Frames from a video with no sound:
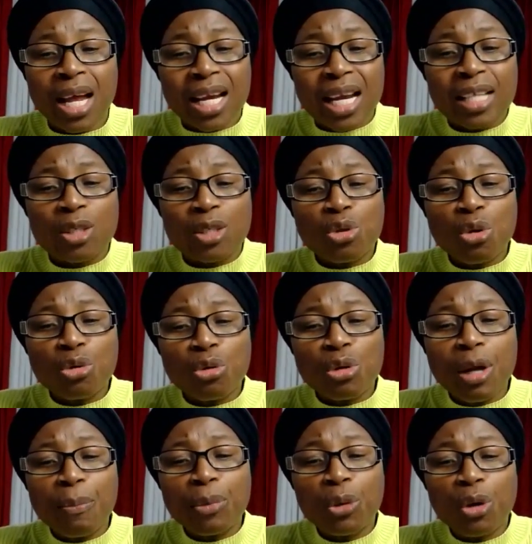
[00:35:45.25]
Let us turn to
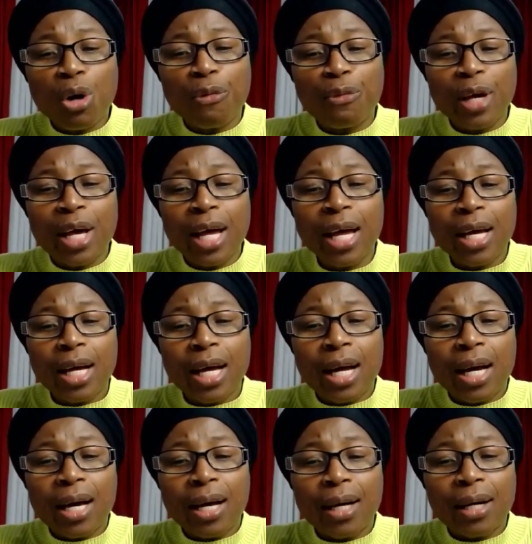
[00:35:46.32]
the book of uh,
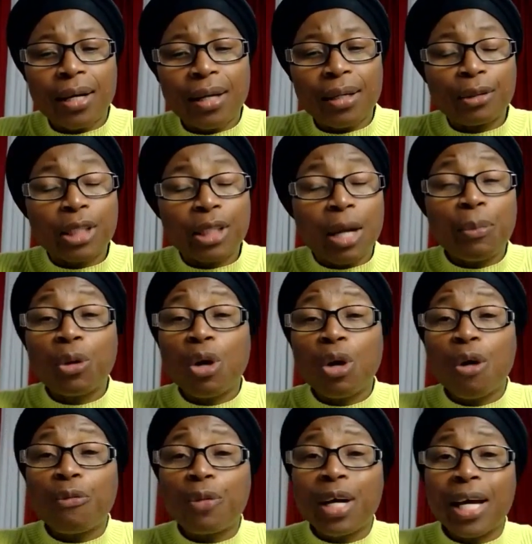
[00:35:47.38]
uh, the book
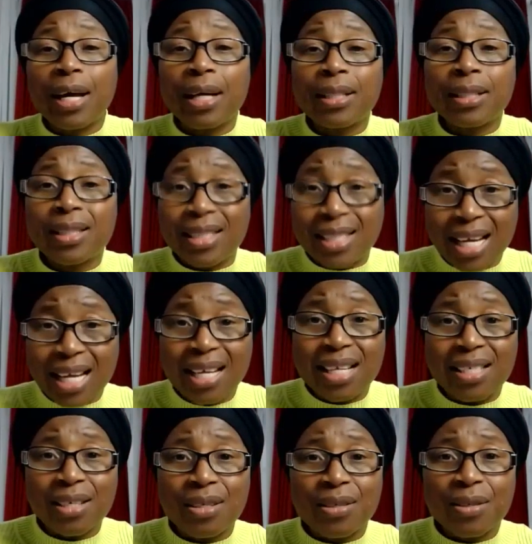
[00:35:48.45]
of uh,
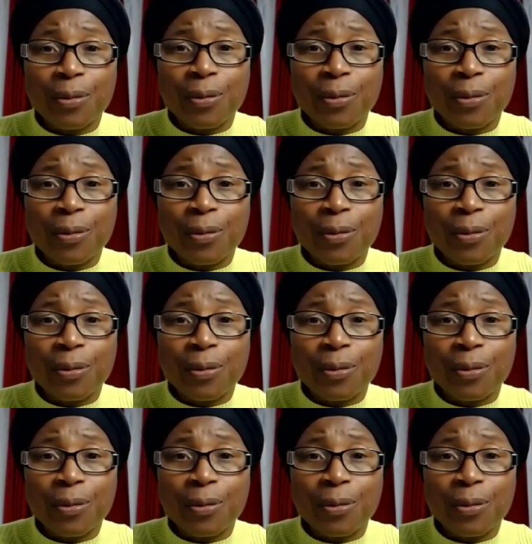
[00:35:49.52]
Genesis.